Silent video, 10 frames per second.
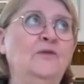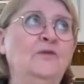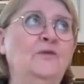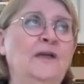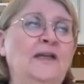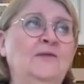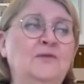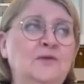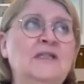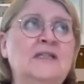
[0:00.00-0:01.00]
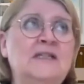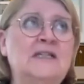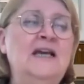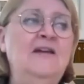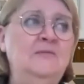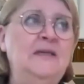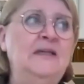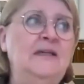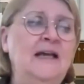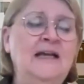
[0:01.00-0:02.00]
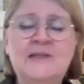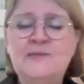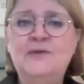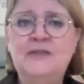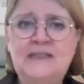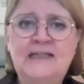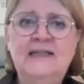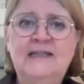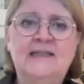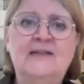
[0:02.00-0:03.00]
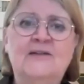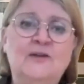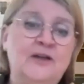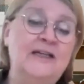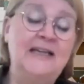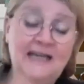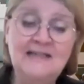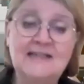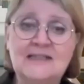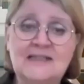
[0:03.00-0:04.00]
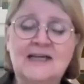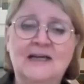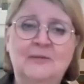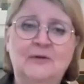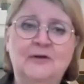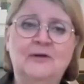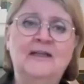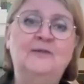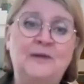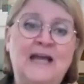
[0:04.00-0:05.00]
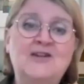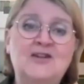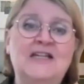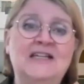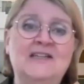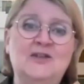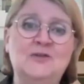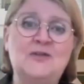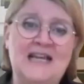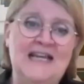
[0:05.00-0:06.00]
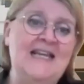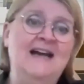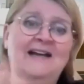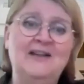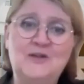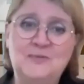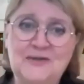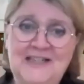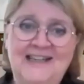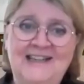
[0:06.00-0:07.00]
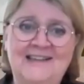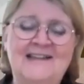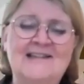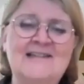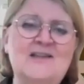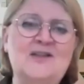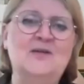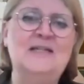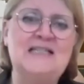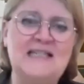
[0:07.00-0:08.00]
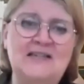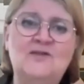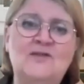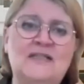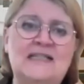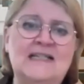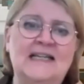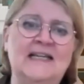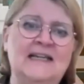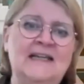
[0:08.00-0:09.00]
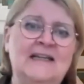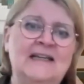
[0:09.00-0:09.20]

we wouldn't have been as protected against cyber if we actually didn't use AI to protect us. So it's interesting